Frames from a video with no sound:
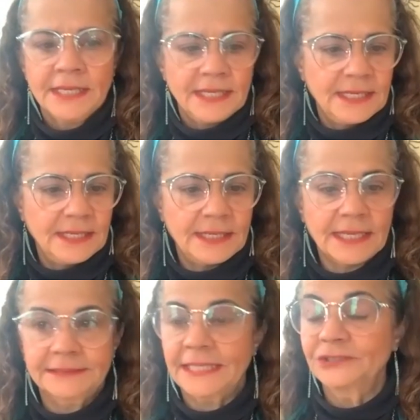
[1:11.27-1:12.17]

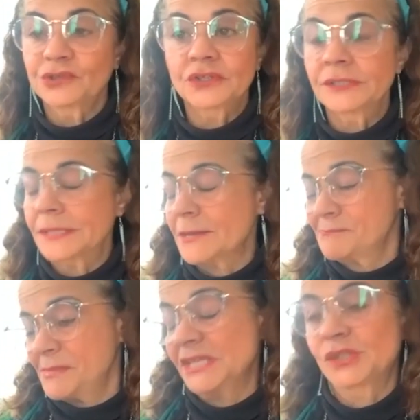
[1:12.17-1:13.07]
And they
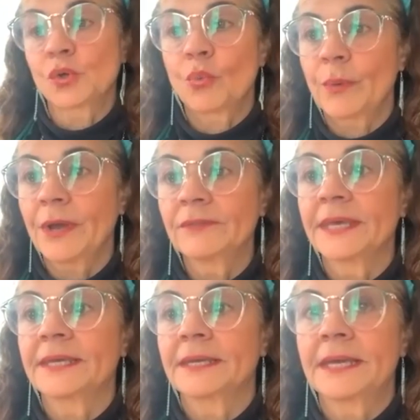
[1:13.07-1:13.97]
trusted me so well,
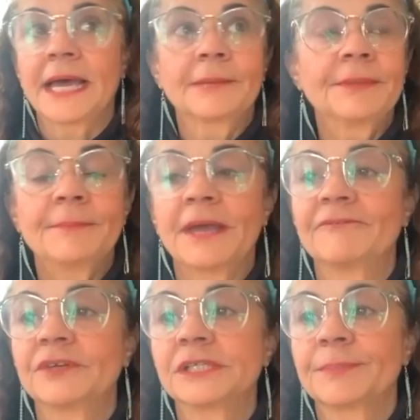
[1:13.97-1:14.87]
they got me my
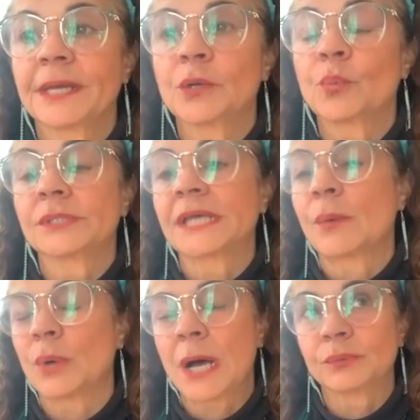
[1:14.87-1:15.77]
first piano.
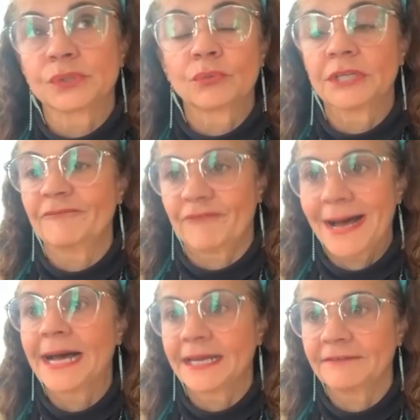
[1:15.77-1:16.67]
I was only
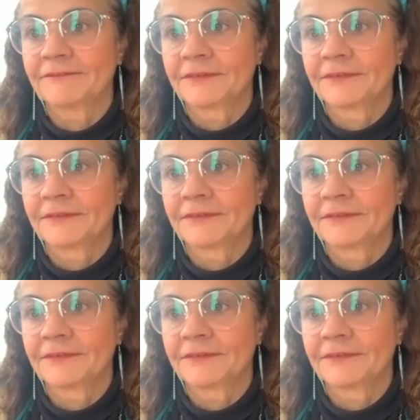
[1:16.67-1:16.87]
five.